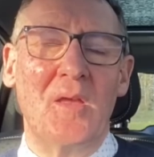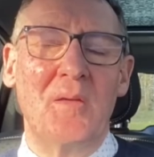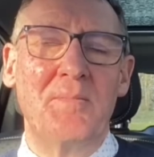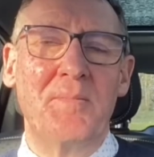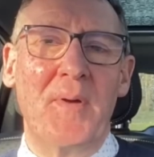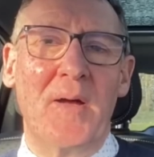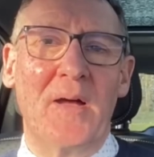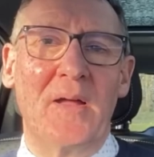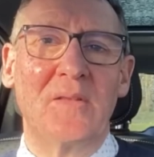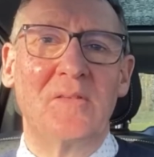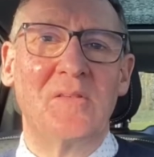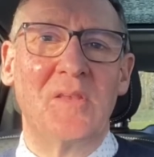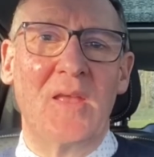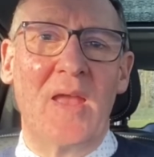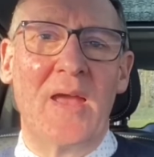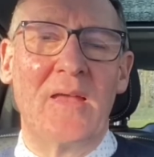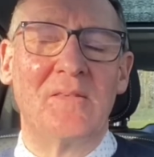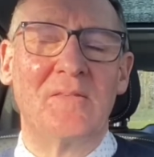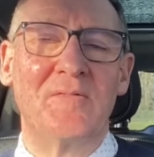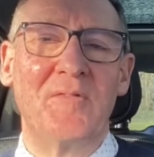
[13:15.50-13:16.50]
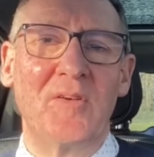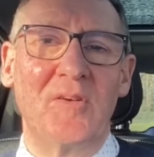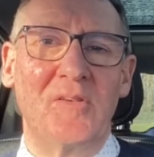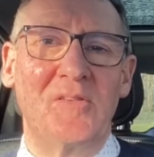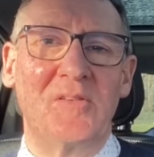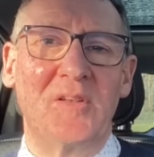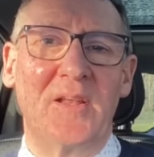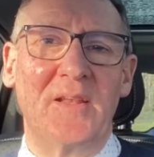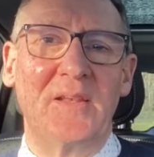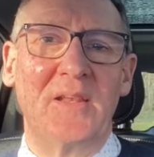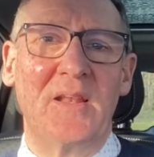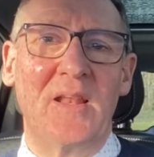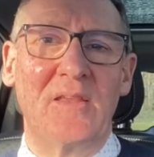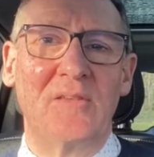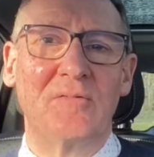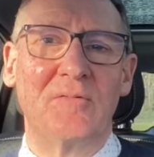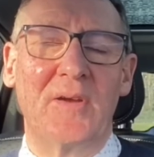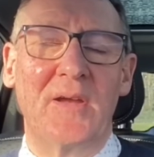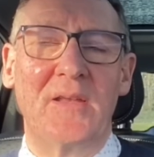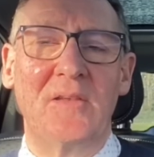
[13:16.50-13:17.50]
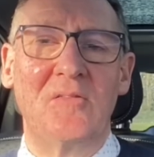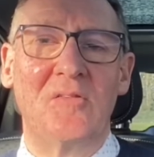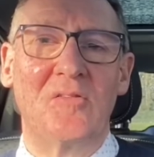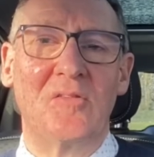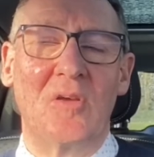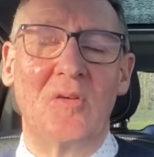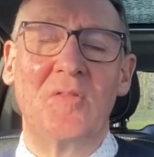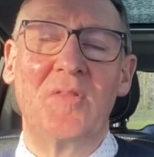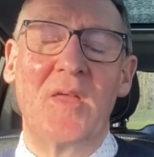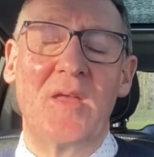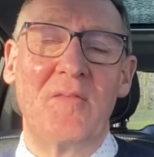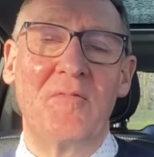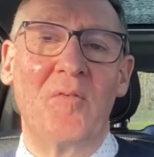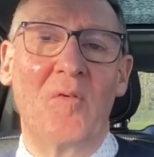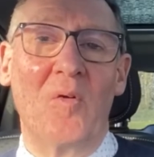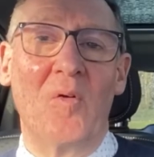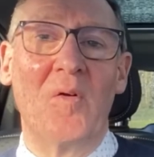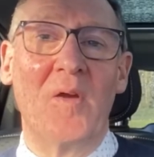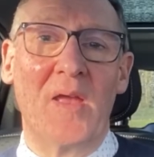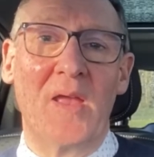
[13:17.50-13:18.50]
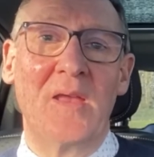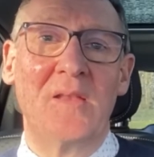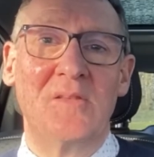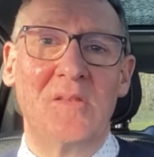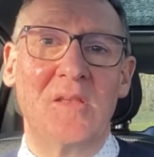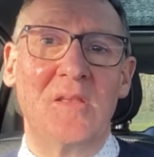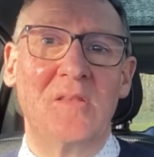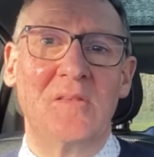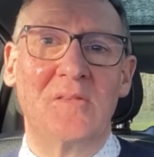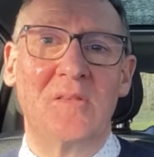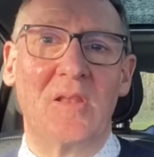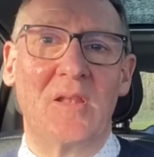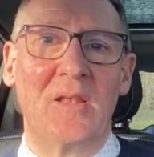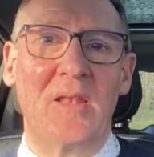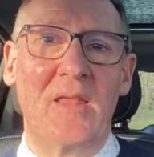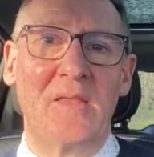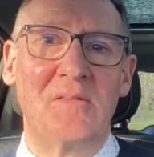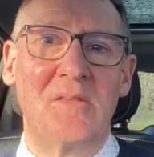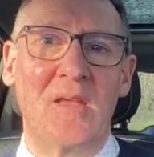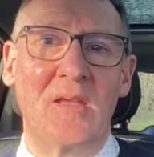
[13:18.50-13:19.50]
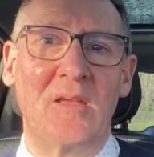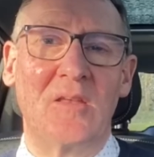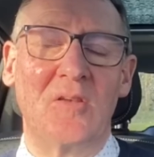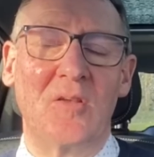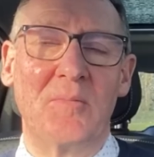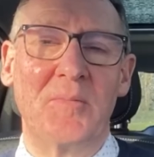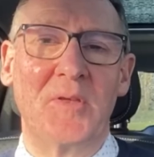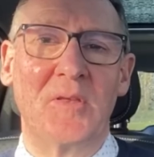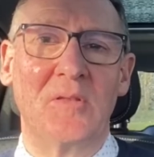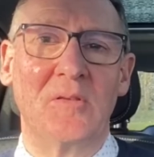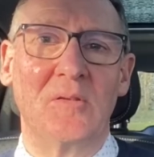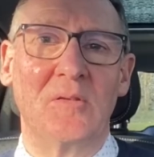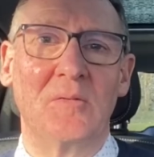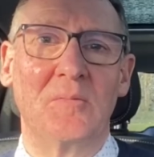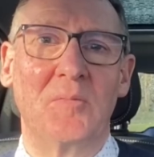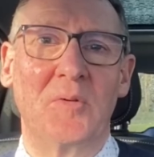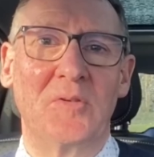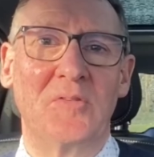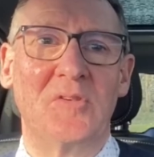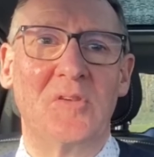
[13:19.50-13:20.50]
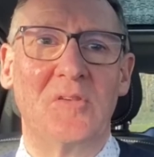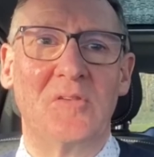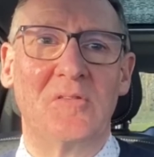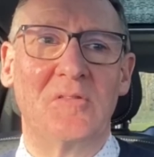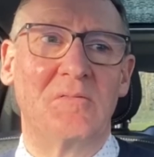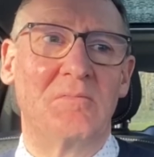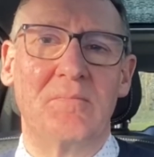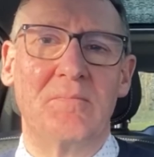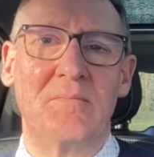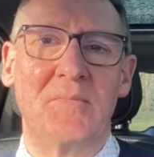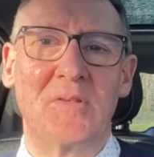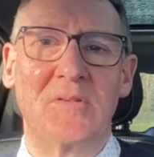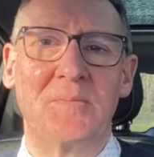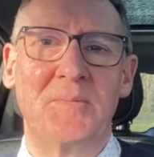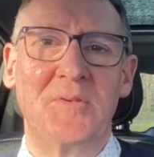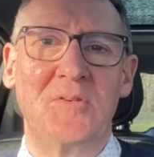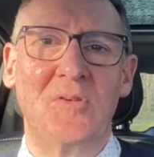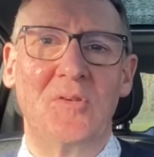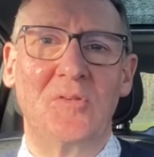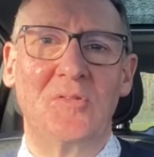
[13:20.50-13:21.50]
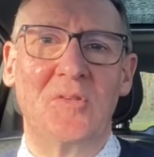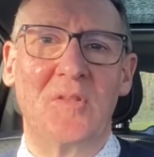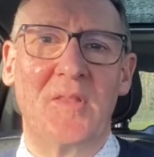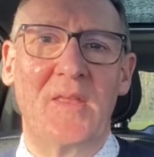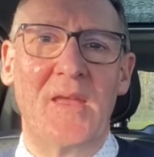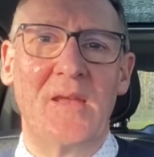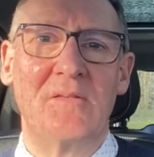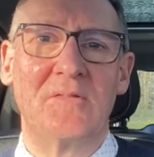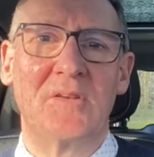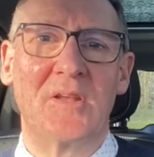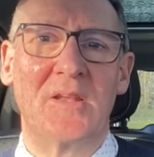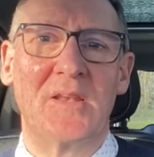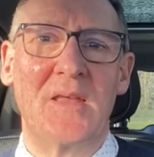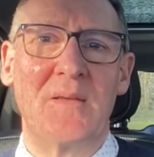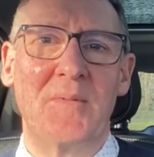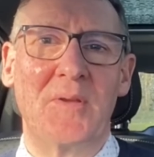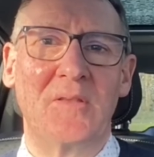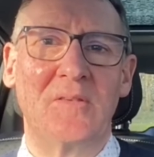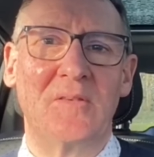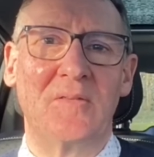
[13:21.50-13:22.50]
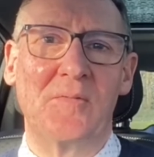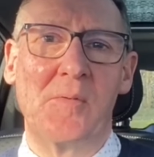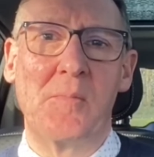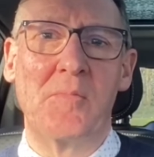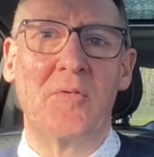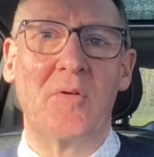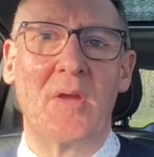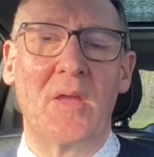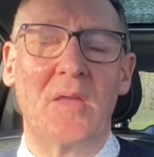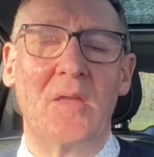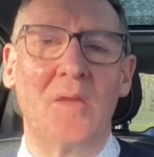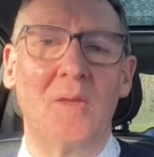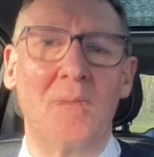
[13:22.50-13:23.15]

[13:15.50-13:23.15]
but it has very slightly less range, so therefore it is less economical, which must be due to the aerodynamics of a brick.